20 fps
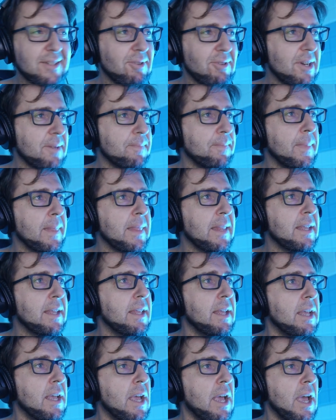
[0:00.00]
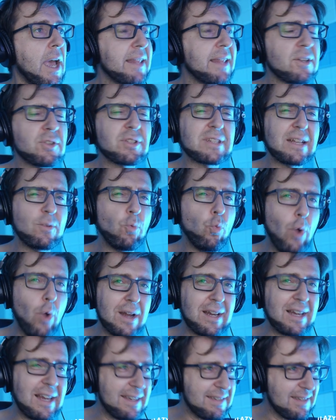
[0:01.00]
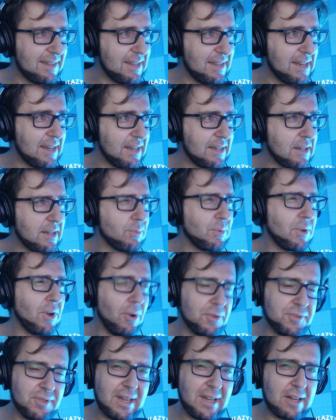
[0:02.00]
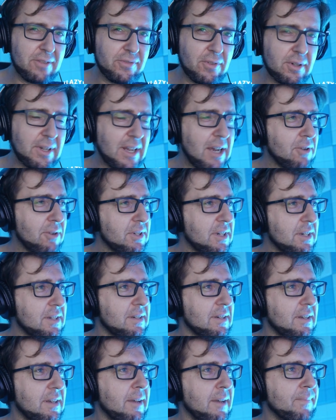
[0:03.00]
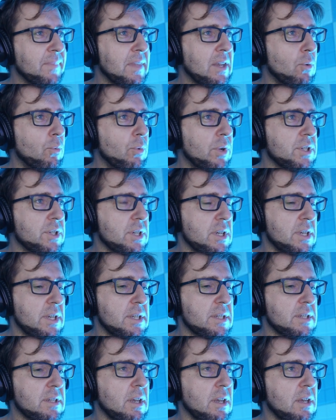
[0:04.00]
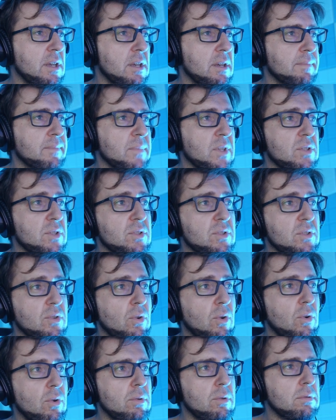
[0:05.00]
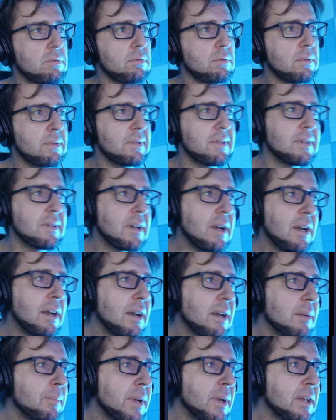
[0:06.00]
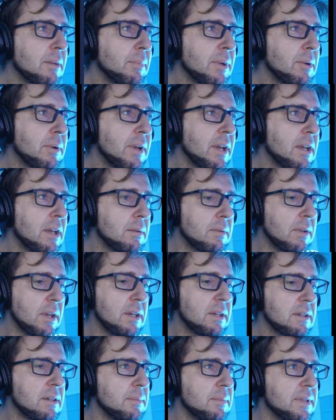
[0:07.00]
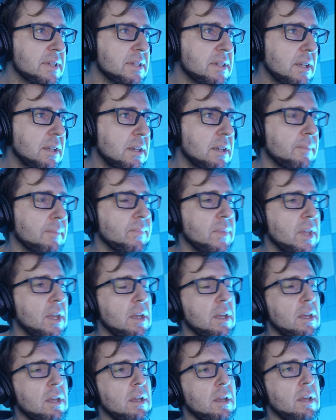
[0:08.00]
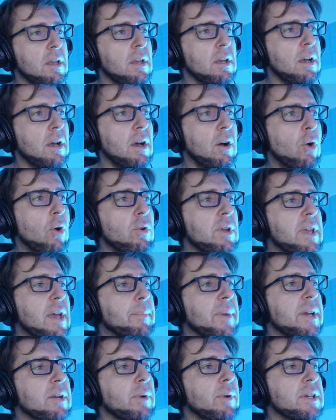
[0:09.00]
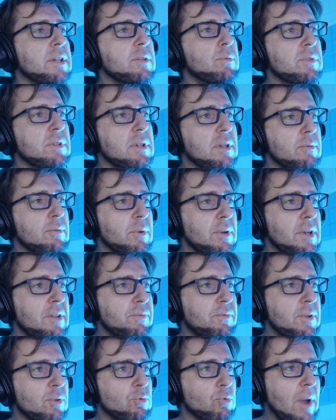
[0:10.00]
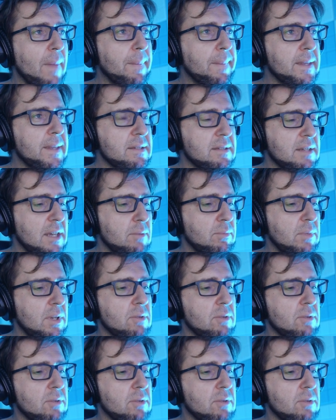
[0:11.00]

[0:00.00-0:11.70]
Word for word: right? And there is a uh, one last thing that we also kind of encountered, um, which is um, score. Ah, by, by, the way, I did a mistake here. Uh, oh yeah, by the way, we, if we run this, can we